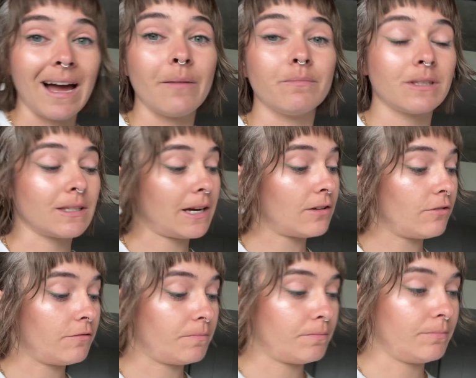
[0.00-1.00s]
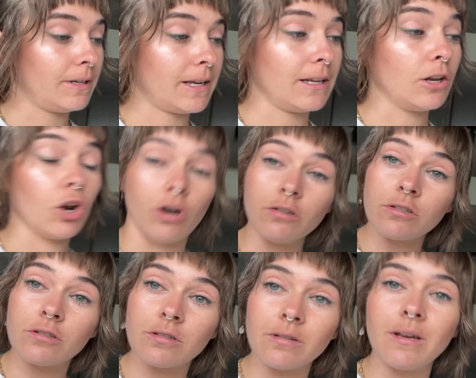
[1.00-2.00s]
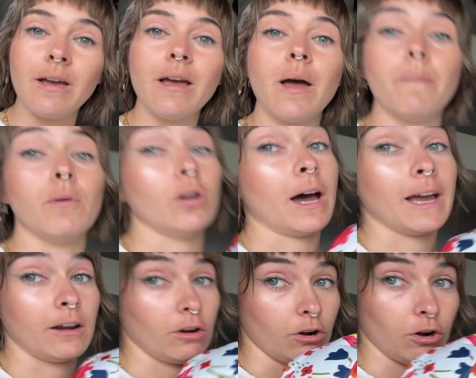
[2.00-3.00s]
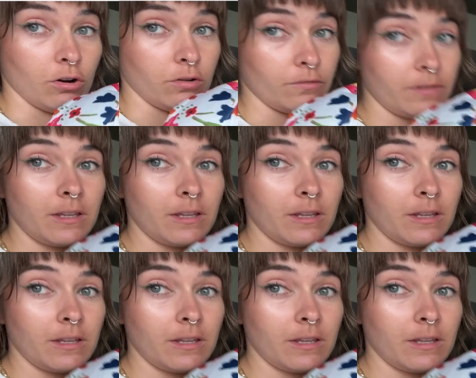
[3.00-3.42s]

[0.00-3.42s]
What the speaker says: I'm scared of getting lost, but I love